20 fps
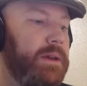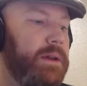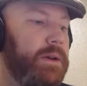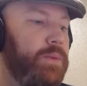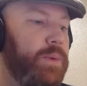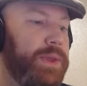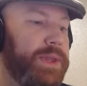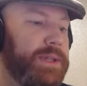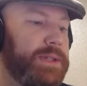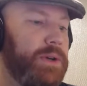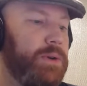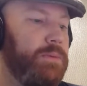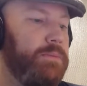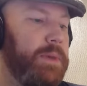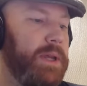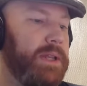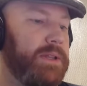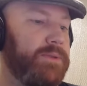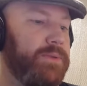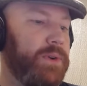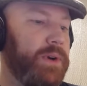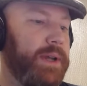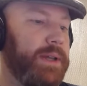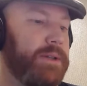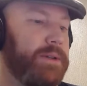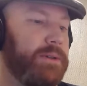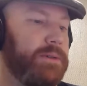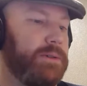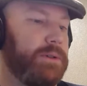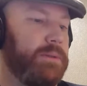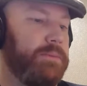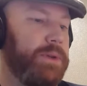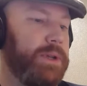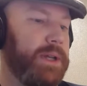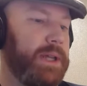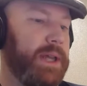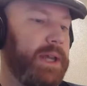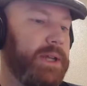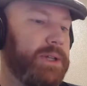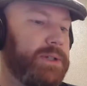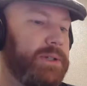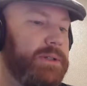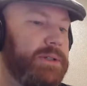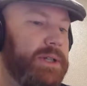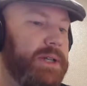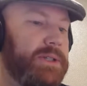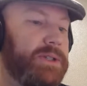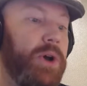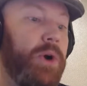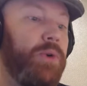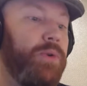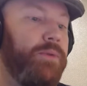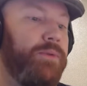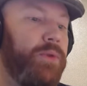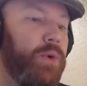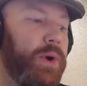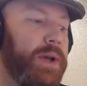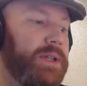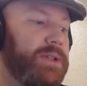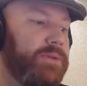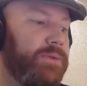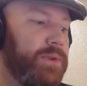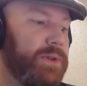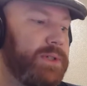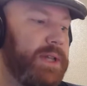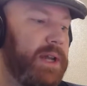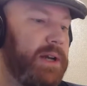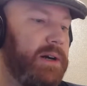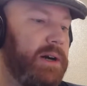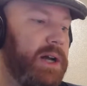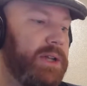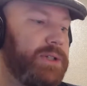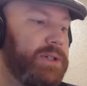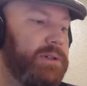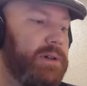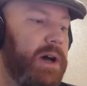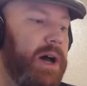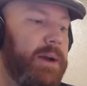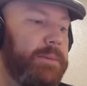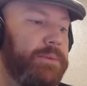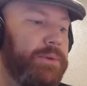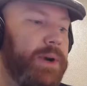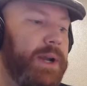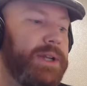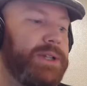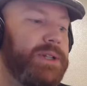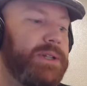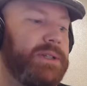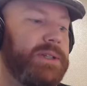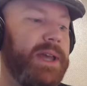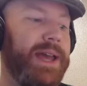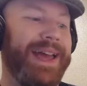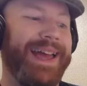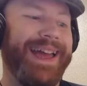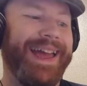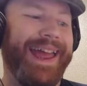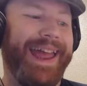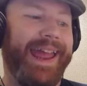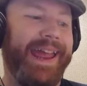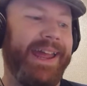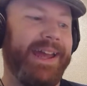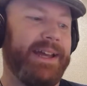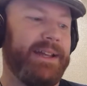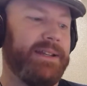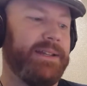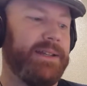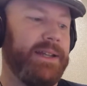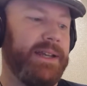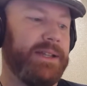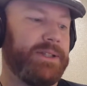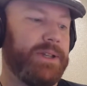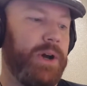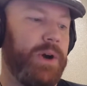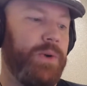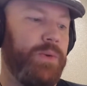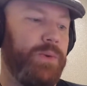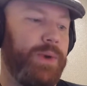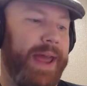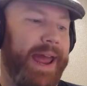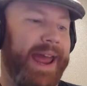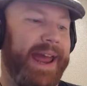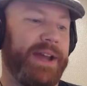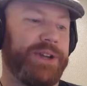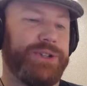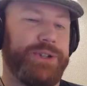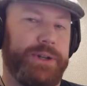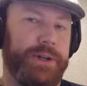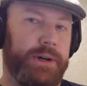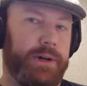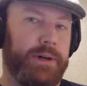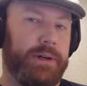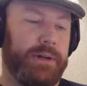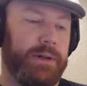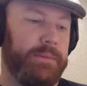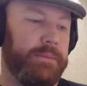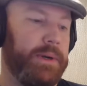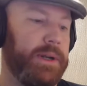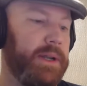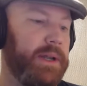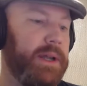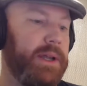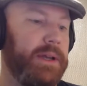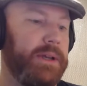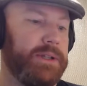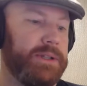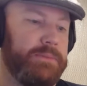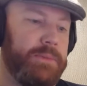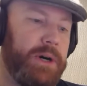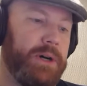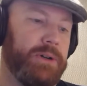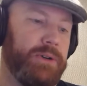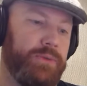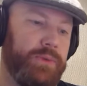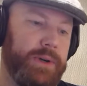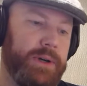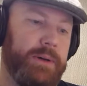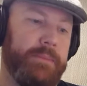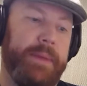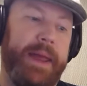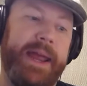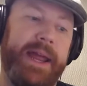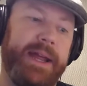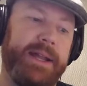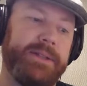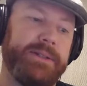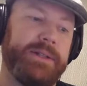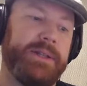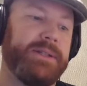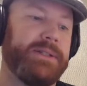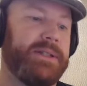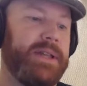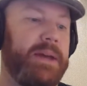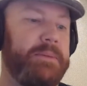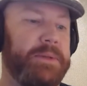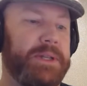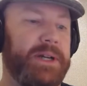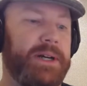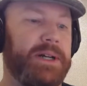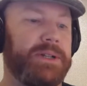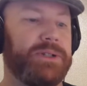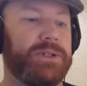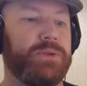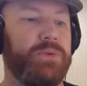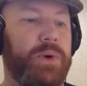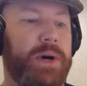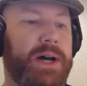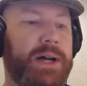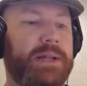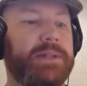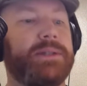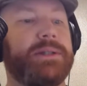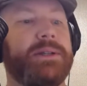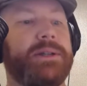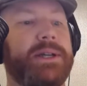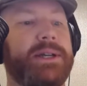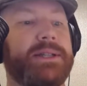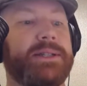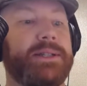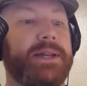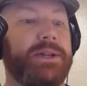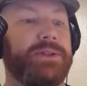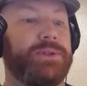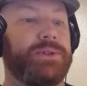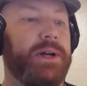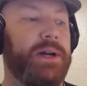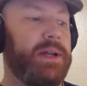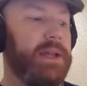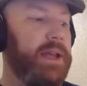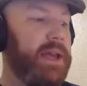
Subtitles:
with its own means for internal communications, its own voice for psychological operations, and its own action arm, small guerrilla bands, sabotage squads, etc.